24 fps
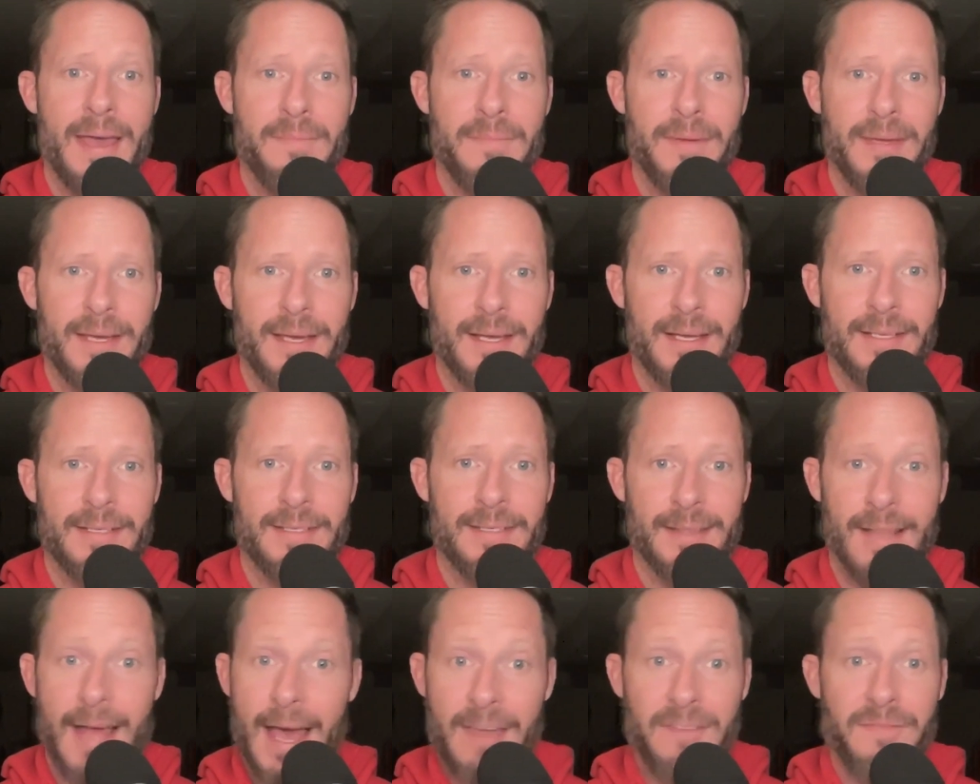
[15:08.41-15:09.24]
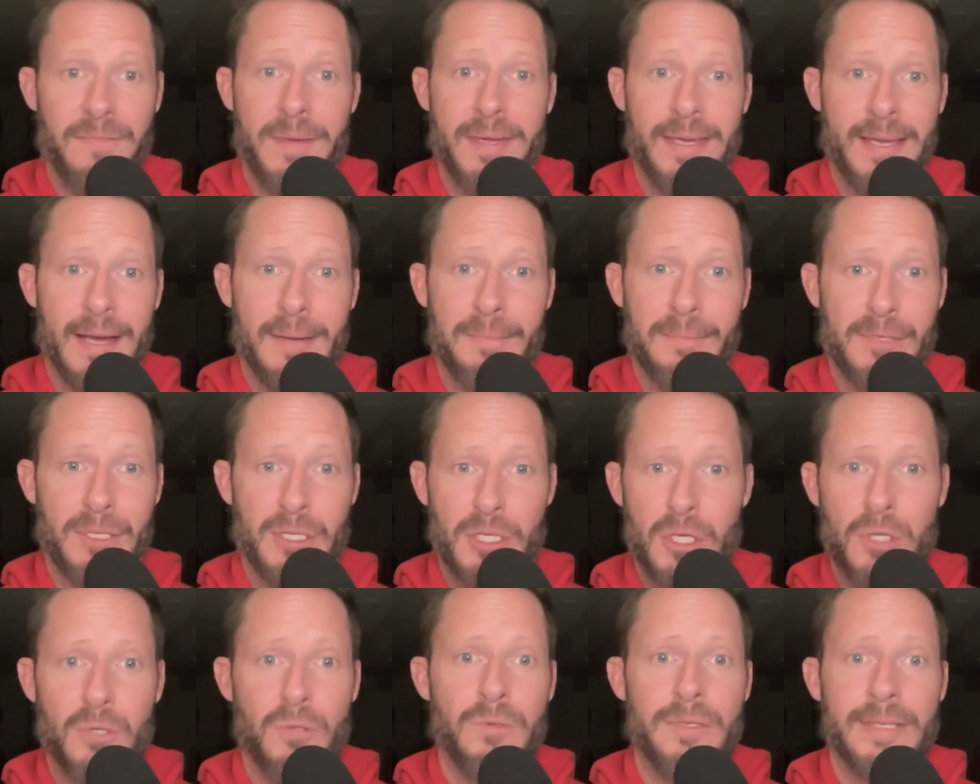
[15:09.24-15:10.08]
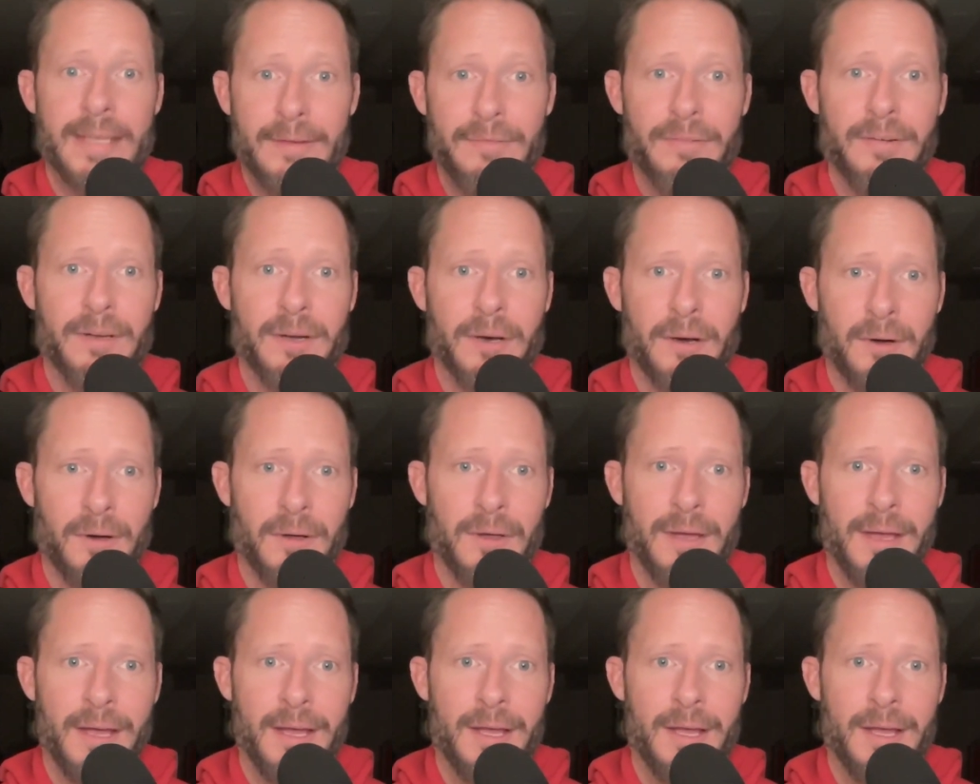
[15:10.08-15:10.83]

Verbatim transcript: because life becomes too difficult.